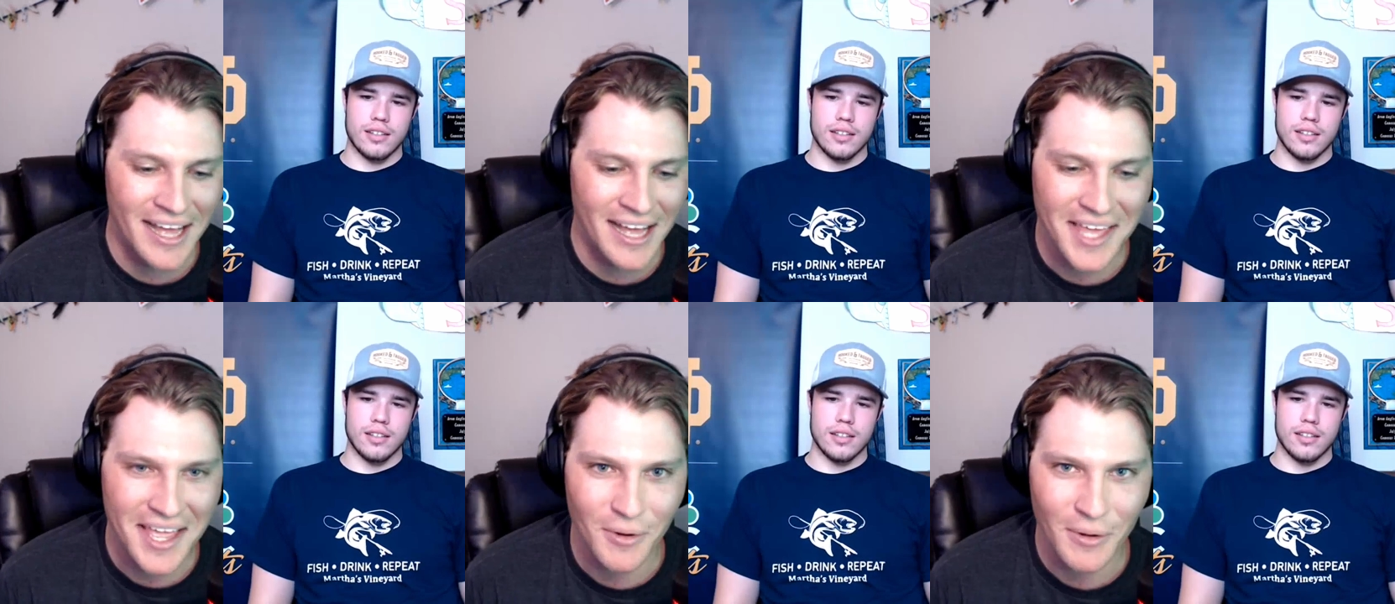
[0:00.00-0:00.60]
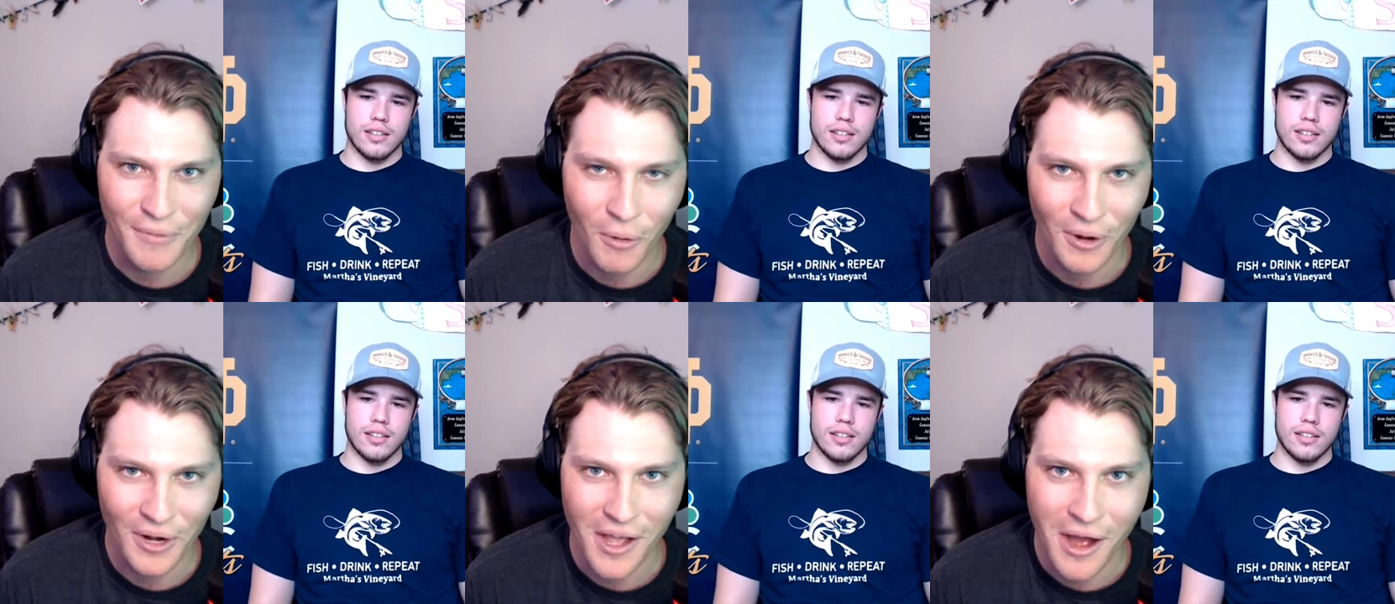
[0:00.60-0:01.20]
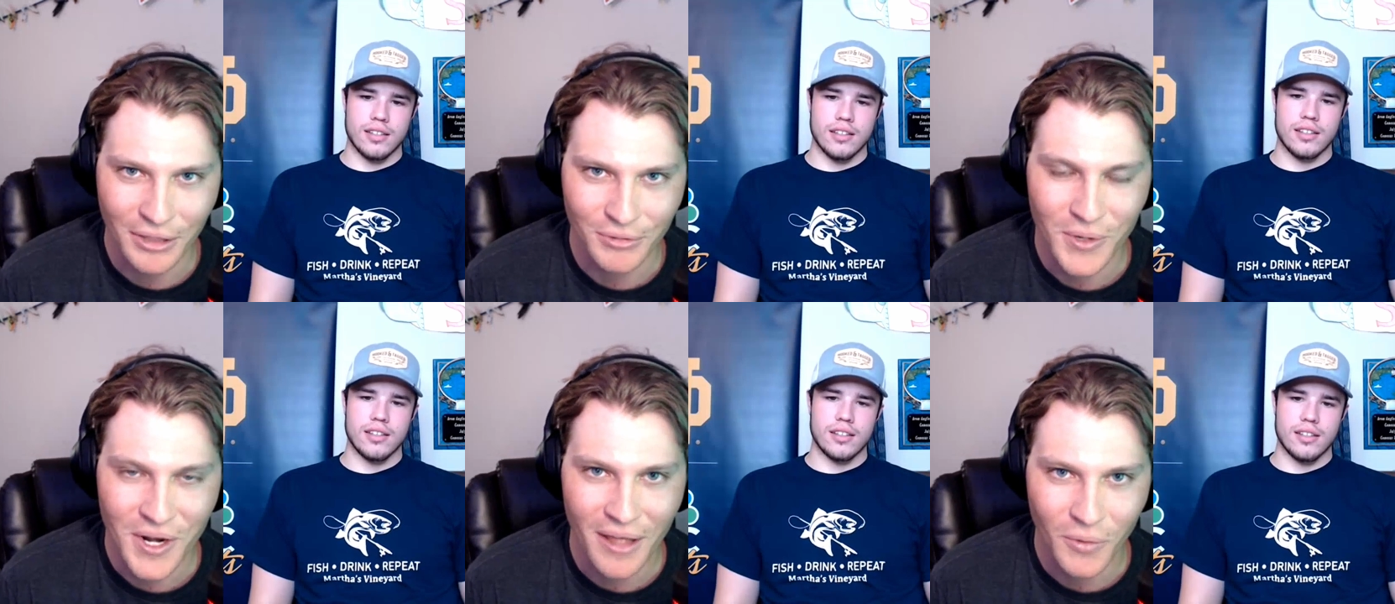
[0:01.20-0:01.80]
Speaker 1: i think we've already gone
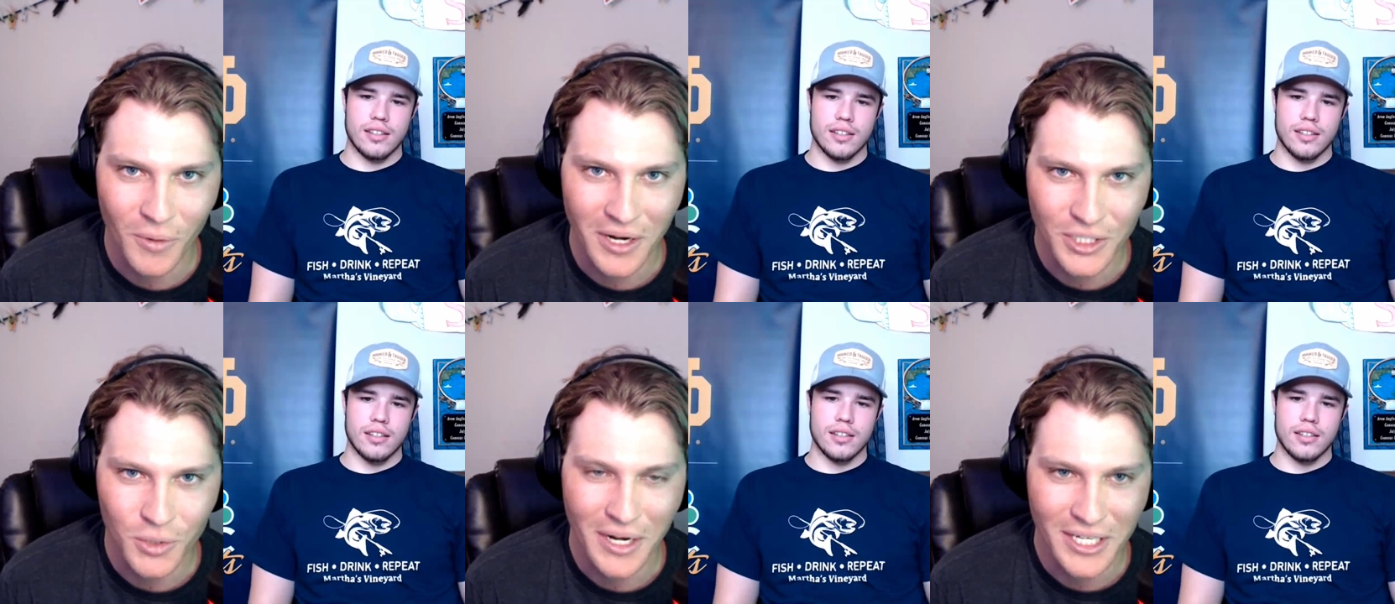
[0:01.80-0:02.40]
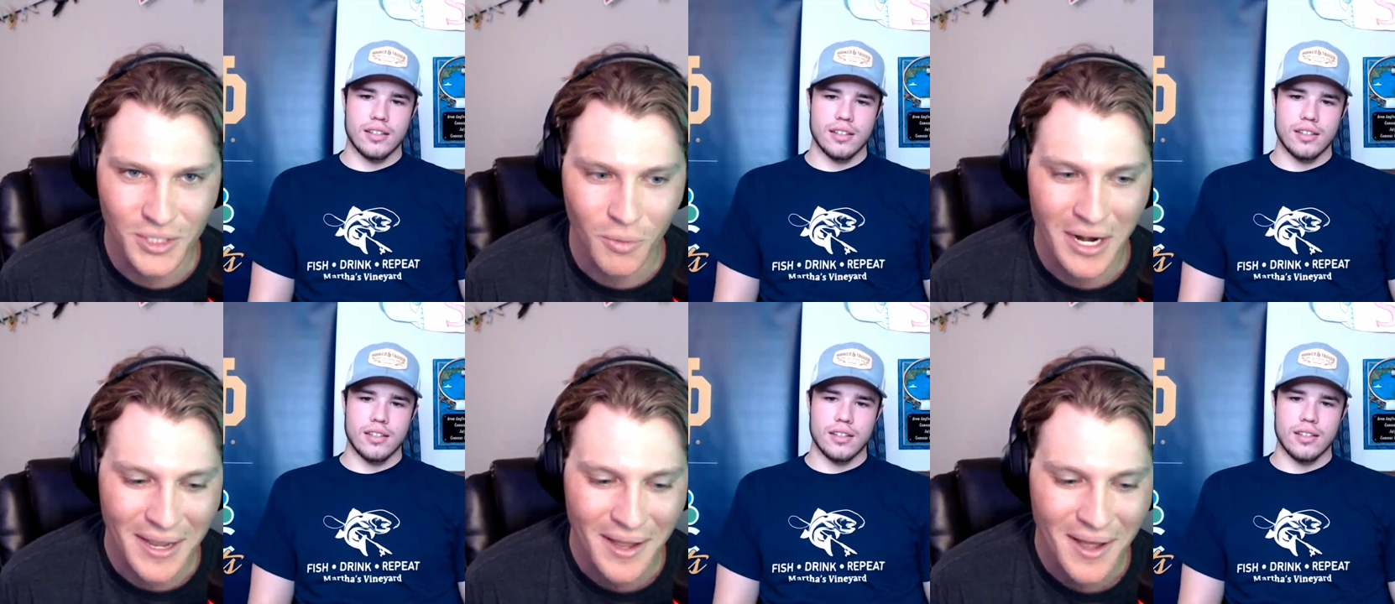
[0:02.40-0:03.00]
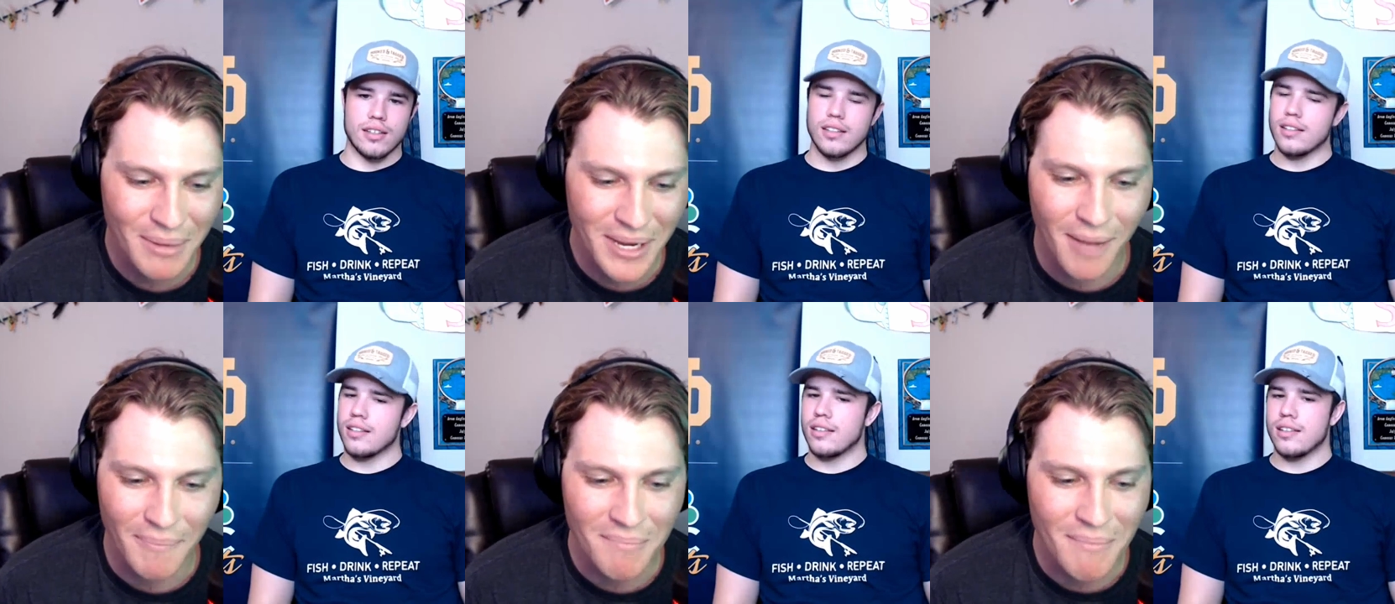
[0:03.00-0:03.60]
through another one in 2020 being up